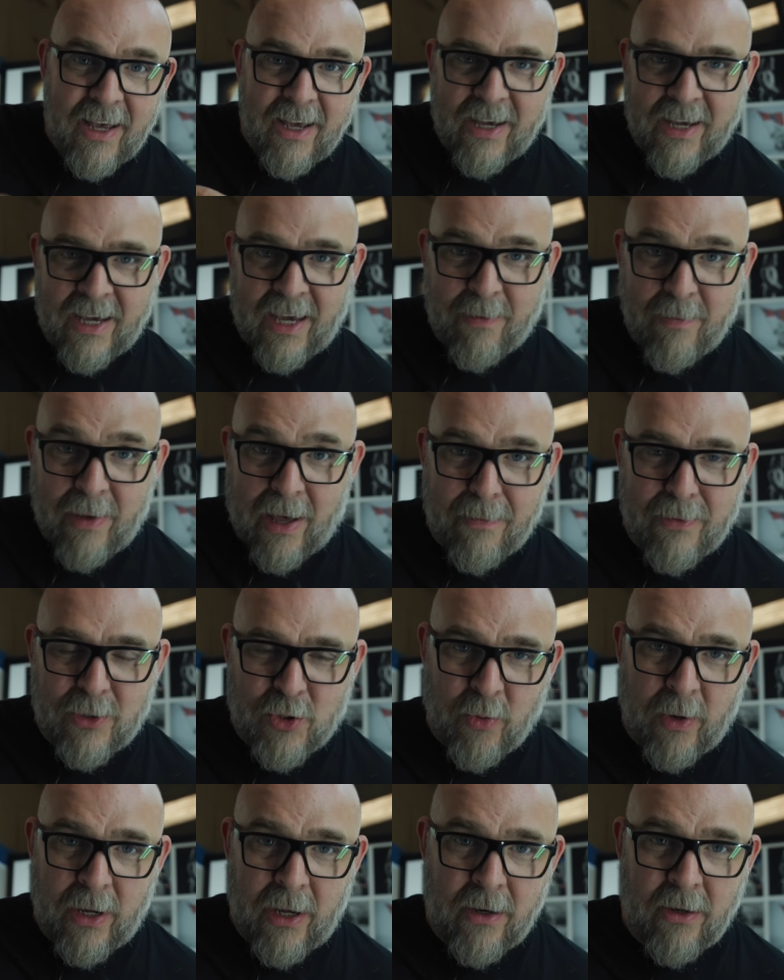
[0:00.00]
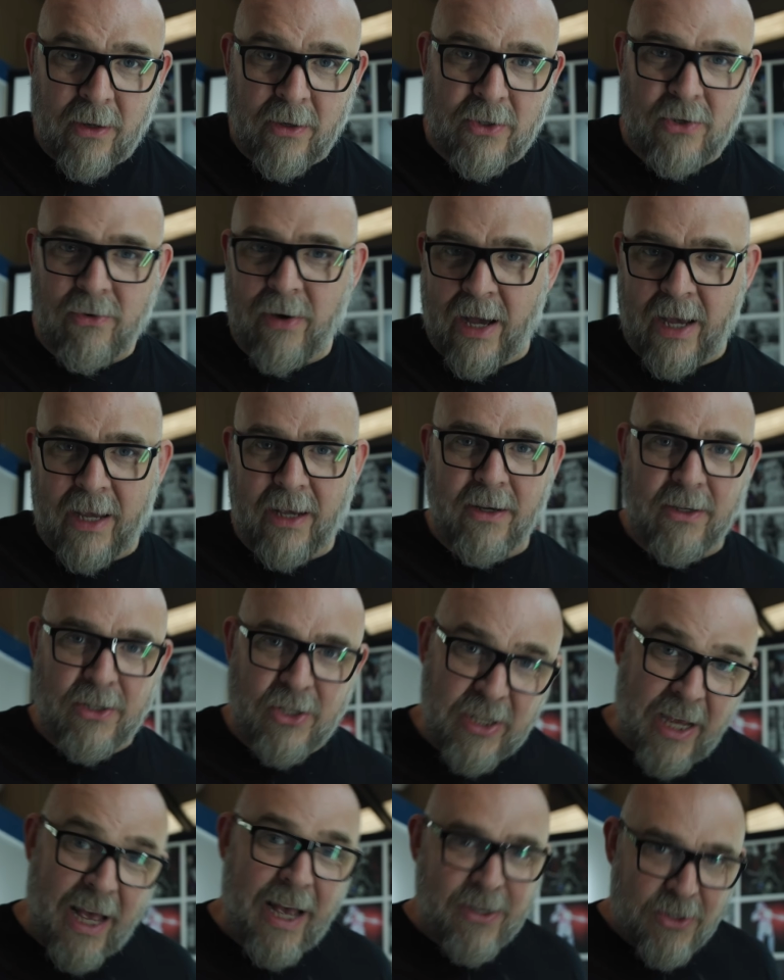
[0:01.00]
Keep that between us, right? Because
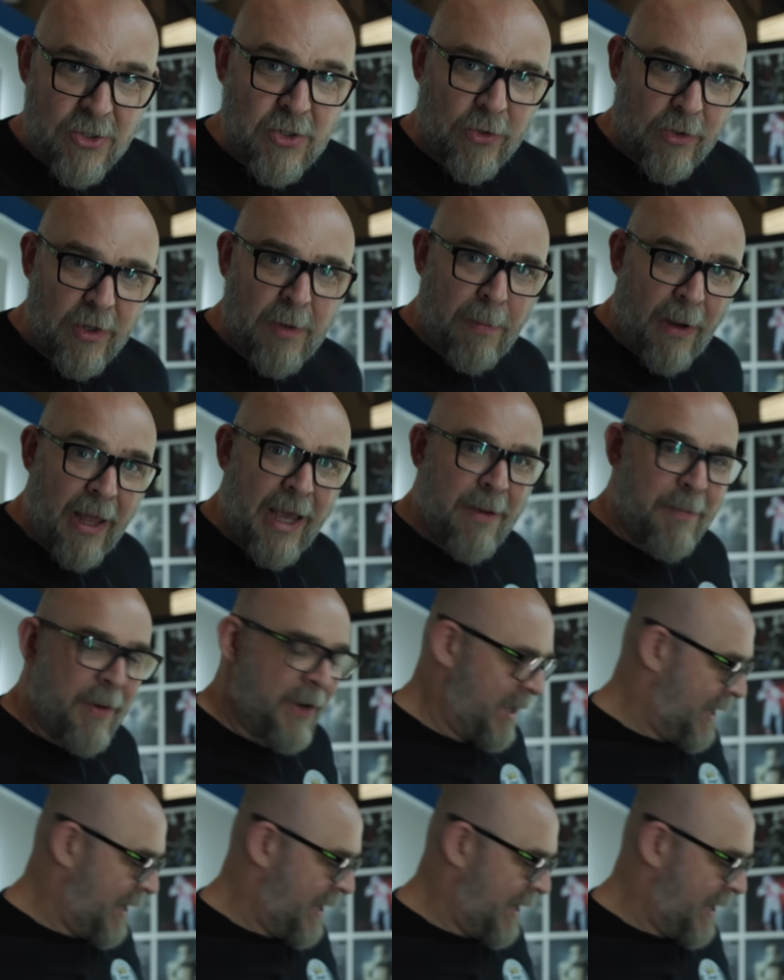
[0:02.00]
Size took the blame on